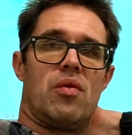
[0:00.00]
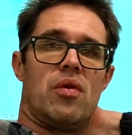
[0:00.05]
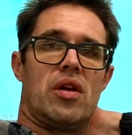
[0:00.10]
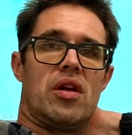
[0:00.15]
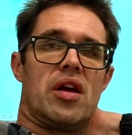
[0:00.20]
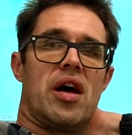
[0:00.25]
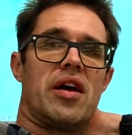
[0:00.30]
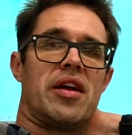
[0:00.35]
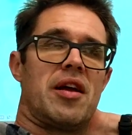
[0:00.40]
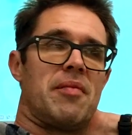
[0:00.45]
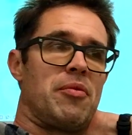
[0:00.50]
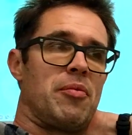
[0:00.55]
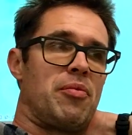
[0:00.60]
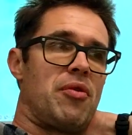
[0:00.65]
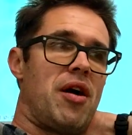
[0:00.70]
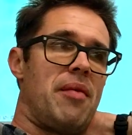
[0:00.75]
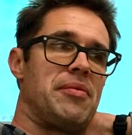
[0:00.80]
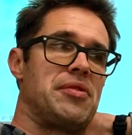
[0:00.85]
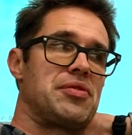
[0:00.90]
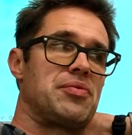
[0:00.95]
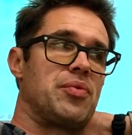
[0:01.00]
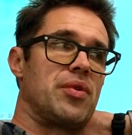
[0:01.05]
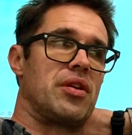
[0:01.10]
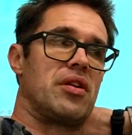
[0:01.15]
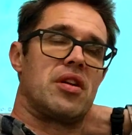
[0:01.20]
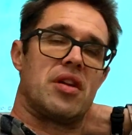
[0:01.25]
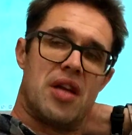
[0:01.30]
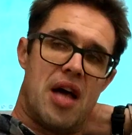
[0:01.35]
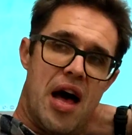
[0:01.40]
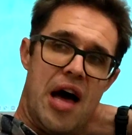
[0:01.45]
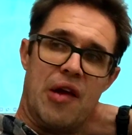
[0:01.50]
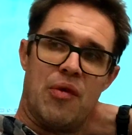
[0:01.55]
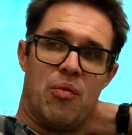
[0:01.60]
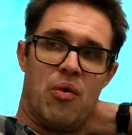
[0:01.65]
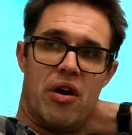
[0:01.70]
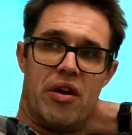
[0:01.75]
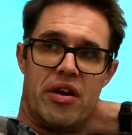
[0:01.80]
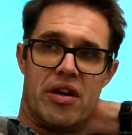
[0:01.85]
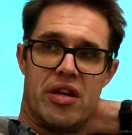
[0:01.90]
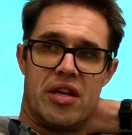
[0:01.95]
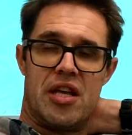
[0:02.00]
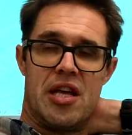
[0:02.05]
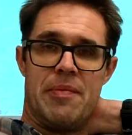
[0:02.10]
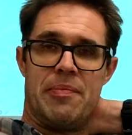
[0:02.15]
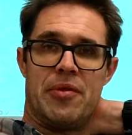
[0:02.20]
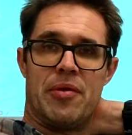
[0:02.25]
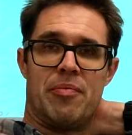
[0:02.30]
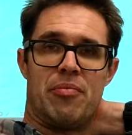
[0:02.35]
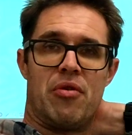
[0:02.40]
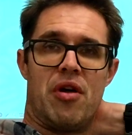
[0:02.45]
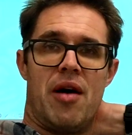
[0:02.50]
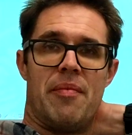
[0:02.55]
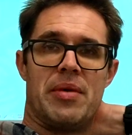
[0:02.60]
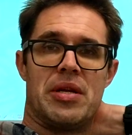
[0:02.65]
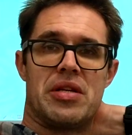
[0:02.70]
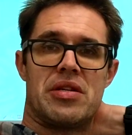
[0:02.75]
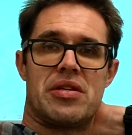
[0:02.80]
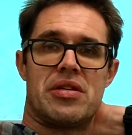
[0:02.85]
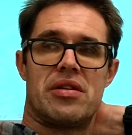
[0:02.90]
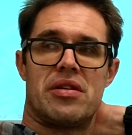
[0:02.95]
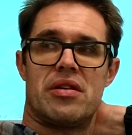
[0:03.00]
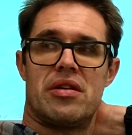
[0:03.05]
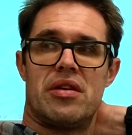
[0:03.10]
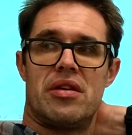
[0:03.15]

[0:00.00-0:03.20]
God kept the promise when God wanted to keep the promise.